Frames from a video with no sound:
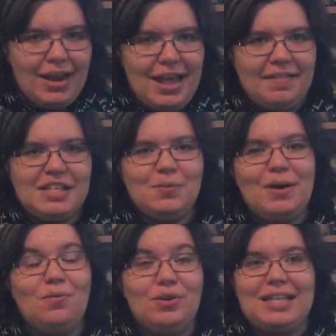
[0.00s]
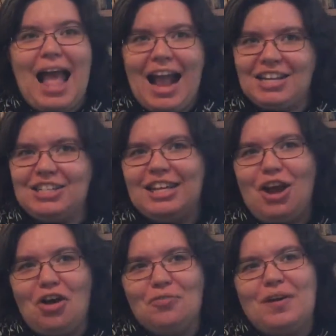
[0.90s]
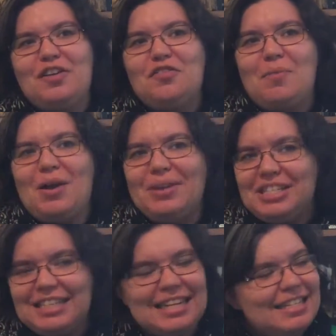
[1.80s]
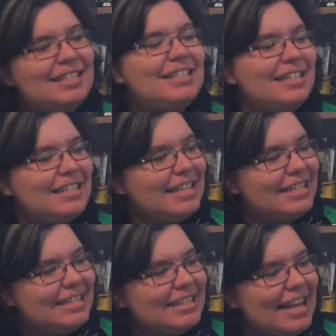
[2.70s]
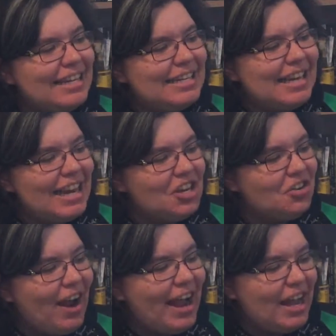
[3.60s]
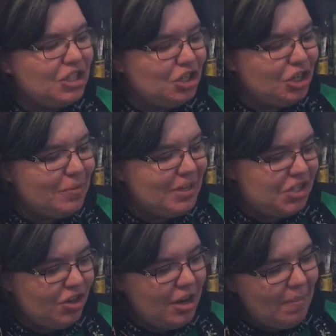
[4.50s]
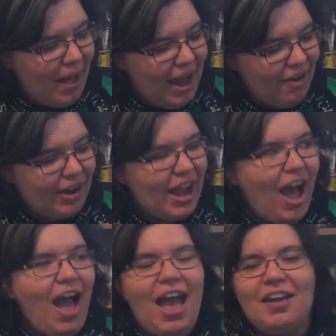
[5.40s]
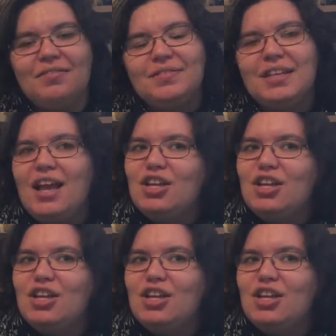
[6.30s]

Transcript: Now this one was actually on one of my wish lists. This is Lady Jane Grey, a Tudor mystery by Eric Ives.